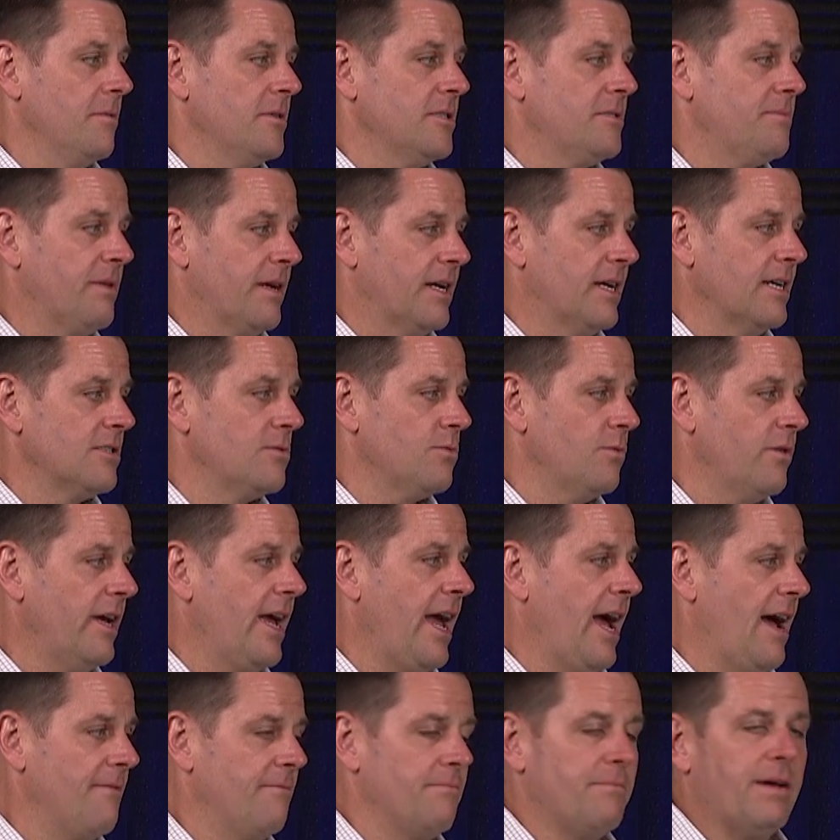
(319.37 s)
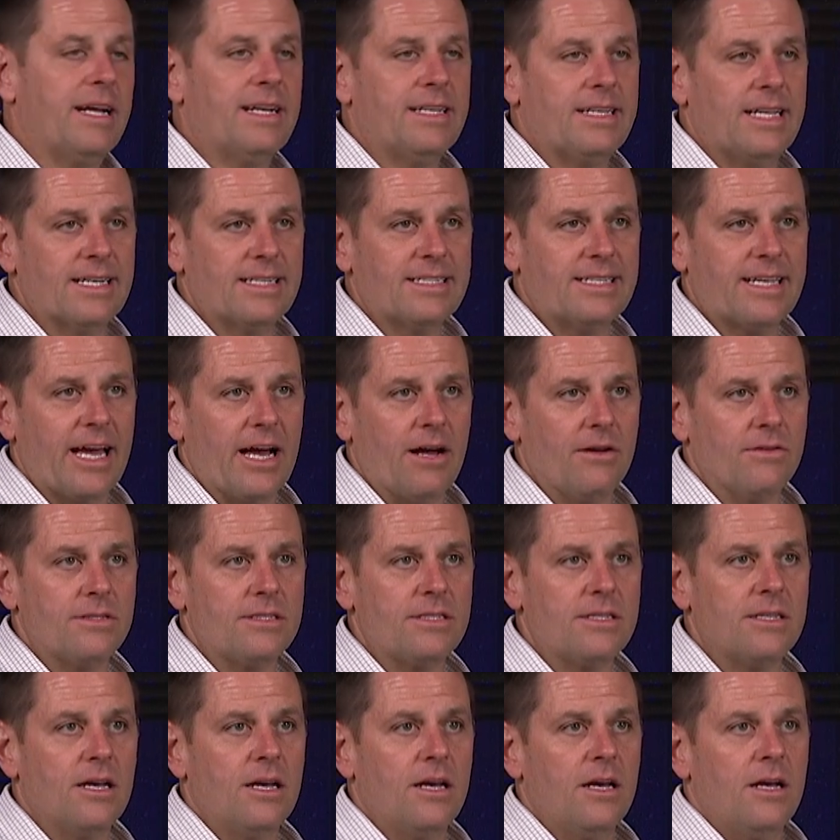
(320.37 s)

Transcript: us because we have big discounts